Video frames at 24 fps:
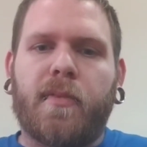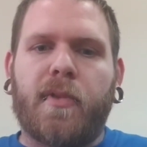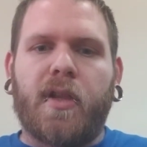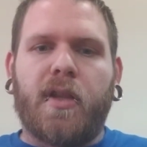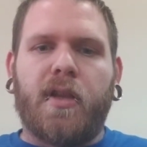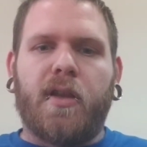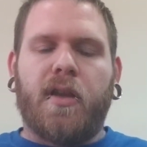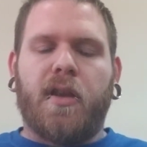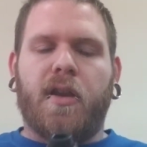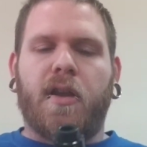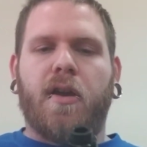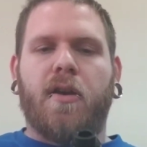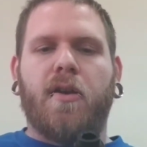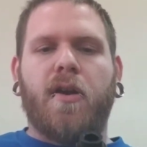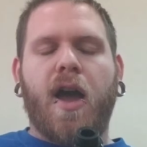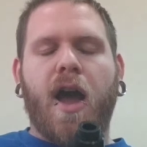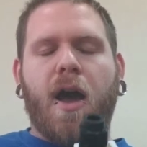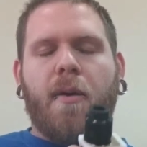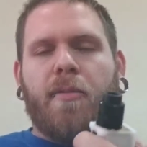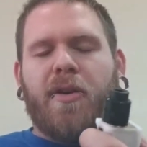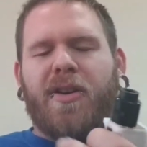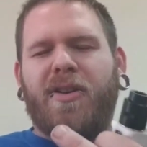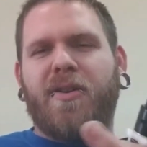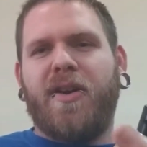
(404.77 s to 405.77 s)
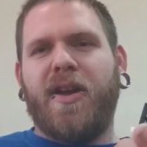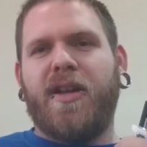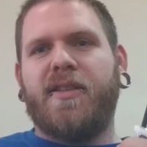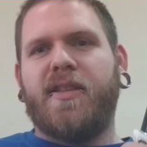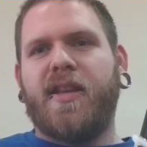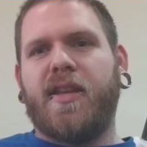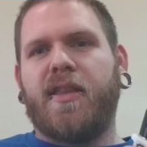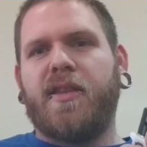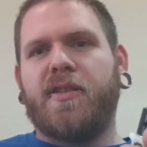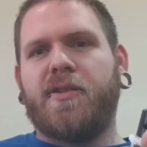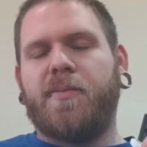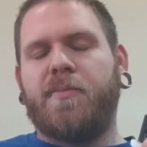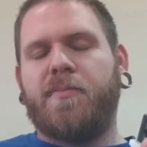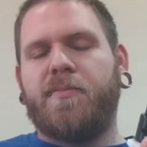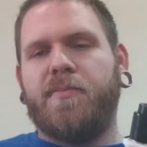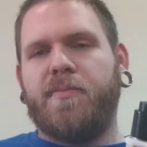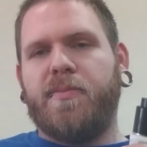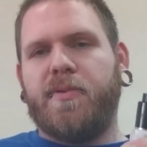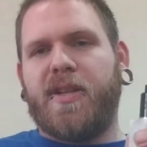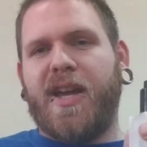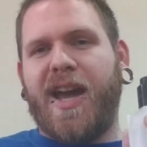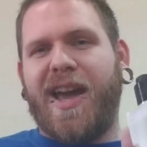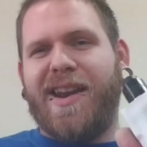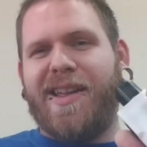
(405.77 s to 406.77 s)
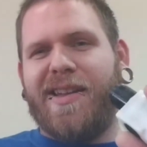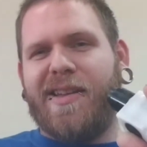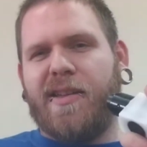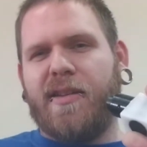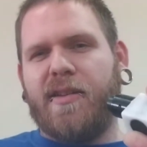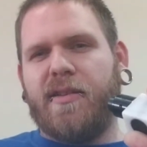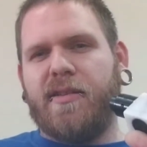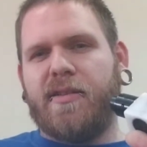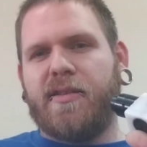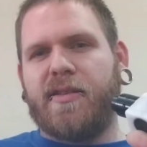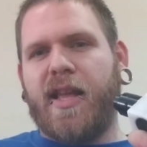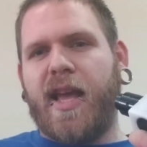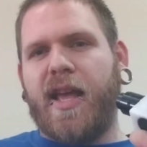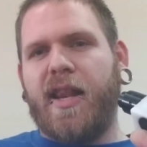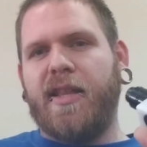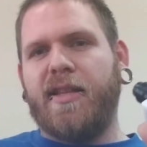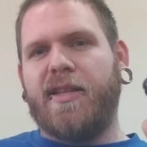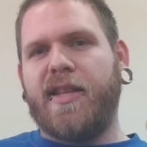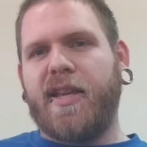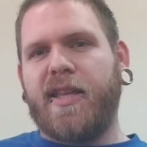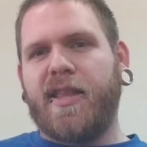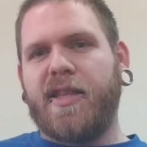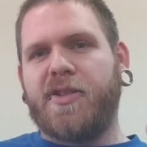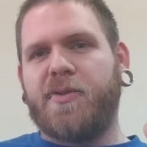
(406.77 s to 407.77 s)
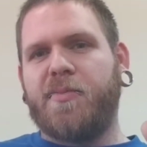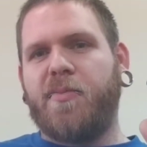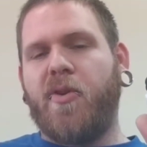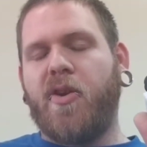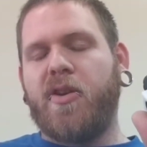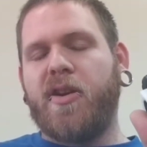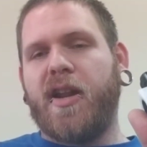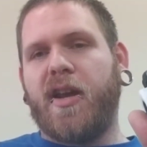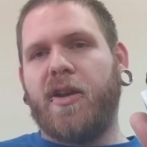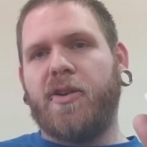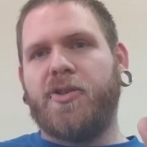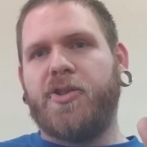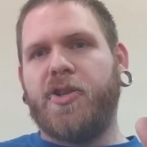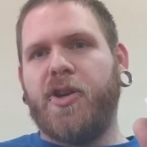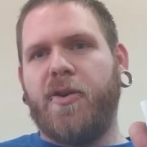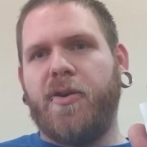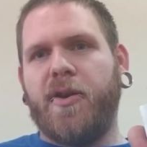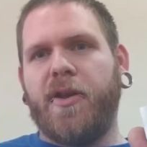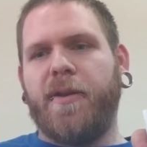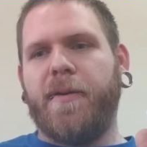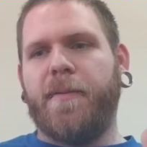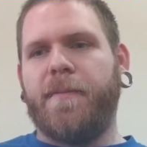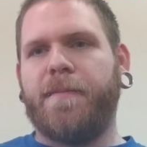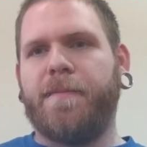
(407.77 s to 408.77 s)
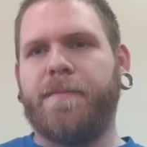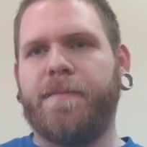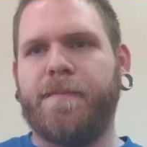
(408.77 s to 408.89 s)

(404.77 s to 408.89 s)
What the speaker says: You know, I'm gonna go ahead and take this, kind of slightly take this apart, and I'll show you.